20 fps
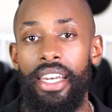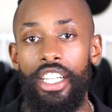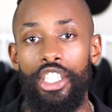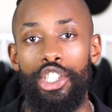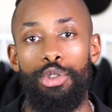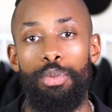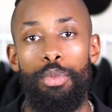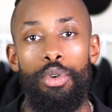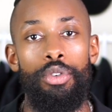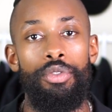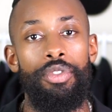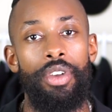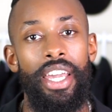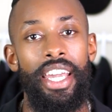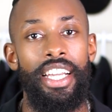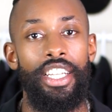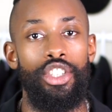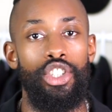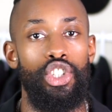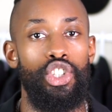let's move
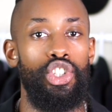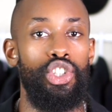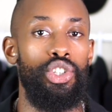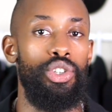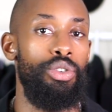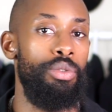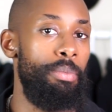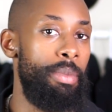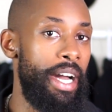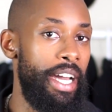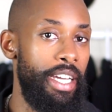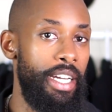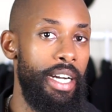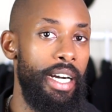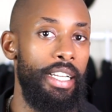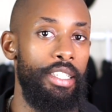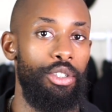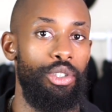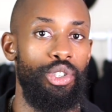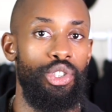into my
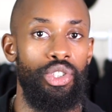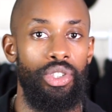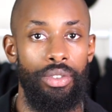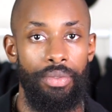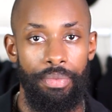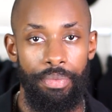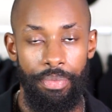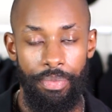colors.